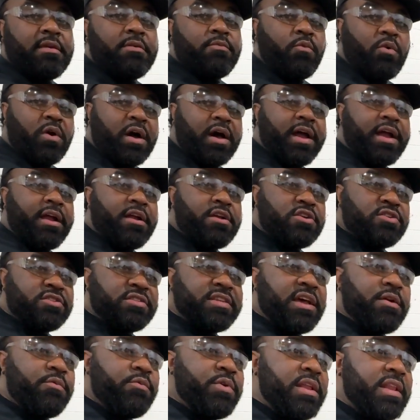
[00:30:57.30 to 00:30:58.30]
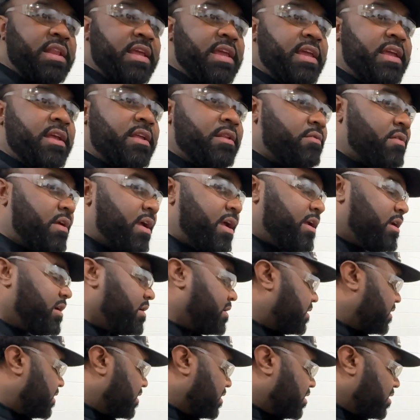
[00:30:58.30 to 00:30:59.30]
wires that we need, right?
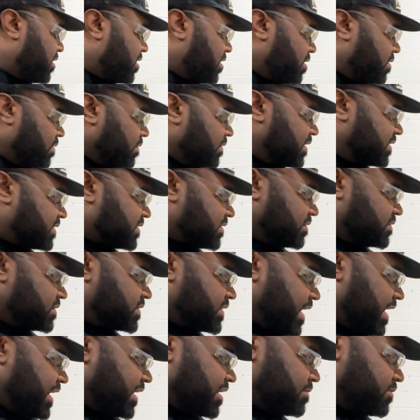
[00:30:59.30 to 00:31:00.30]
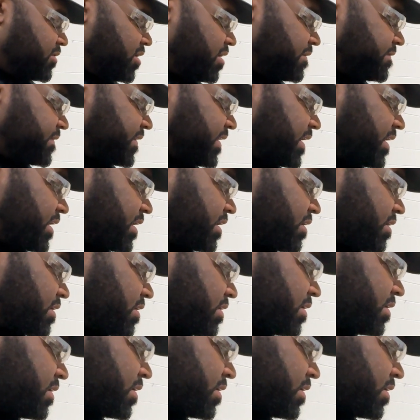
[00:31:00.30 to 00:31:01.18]
We're just gonna take them off of here.